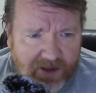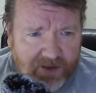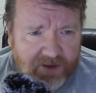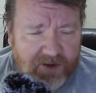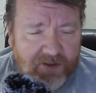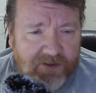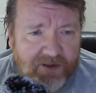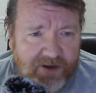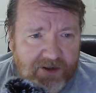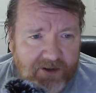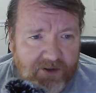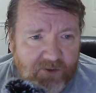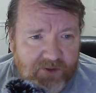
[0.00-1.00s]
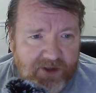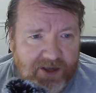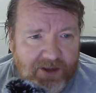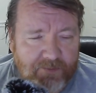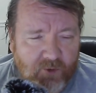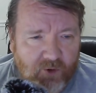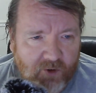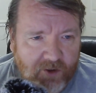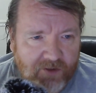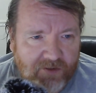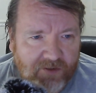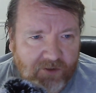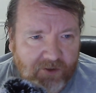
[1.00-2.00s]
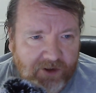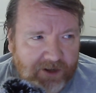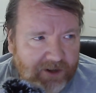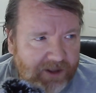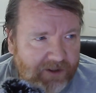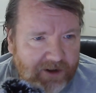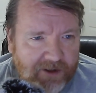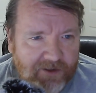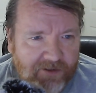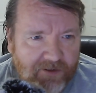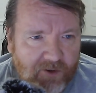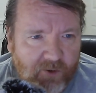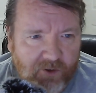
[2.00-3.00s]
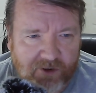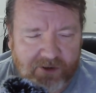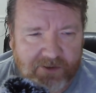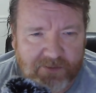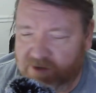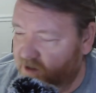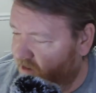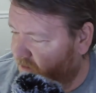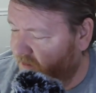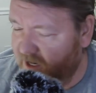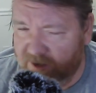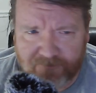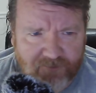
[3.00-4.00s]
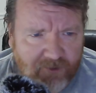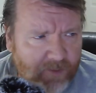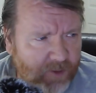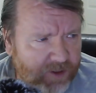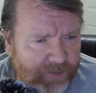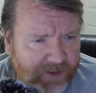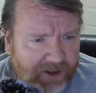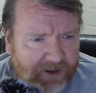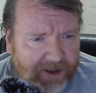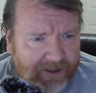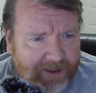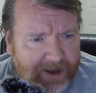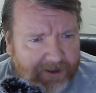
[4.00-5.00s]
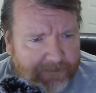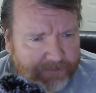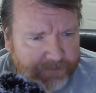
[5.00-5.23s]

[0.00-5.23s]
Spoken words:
consider using a more solidly soldered EEPROM or something like that.